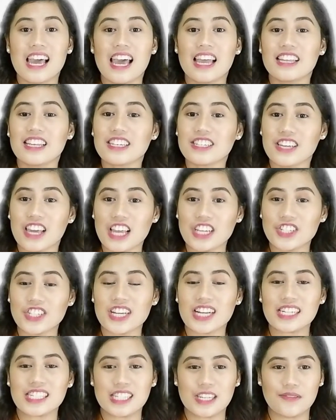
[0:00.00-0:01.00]
and
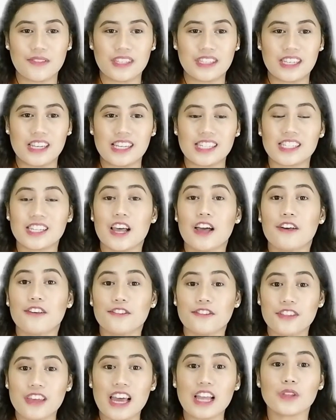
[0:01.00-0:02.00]
engaging activities
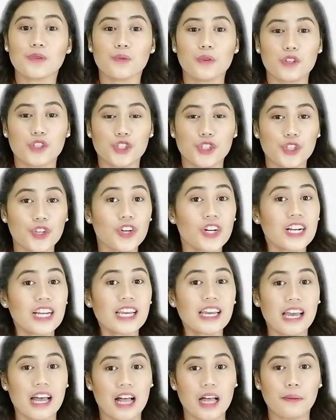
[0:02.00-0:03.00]
that will
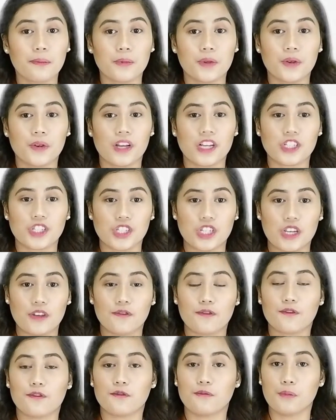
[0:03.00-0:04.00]
surely help you
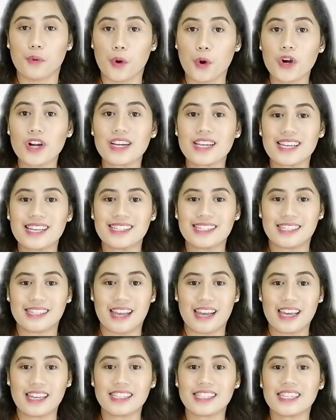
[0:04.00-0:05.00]
achieve more
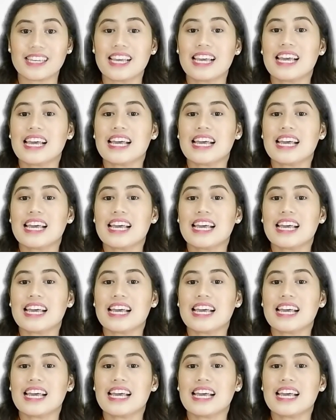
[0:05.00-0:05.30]
insights